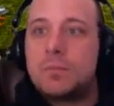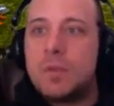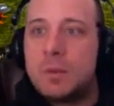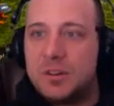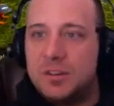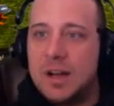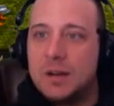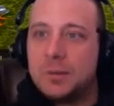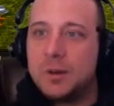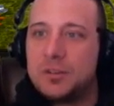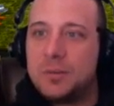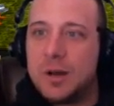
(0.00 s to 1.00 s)
But see how
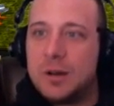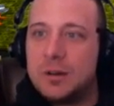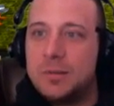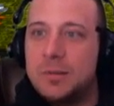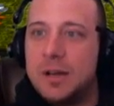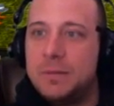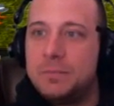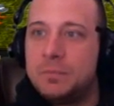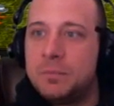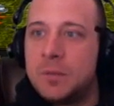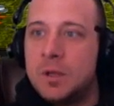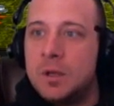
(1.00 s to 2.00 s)
much smaller it made it?
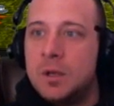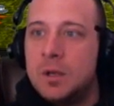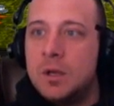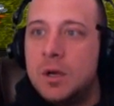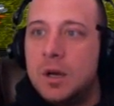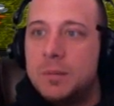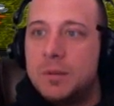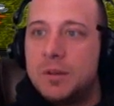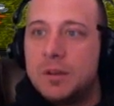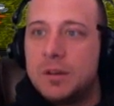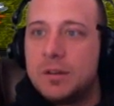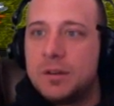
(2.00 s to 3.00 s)
The
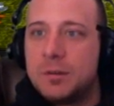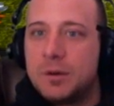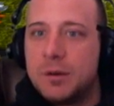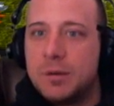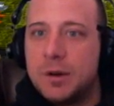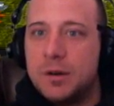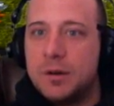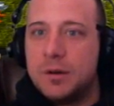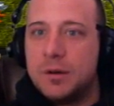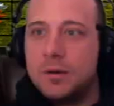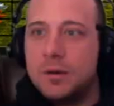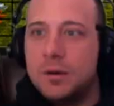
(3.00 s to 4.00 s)
only other thing we're going to want to
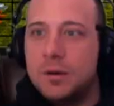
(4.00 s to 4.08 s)
do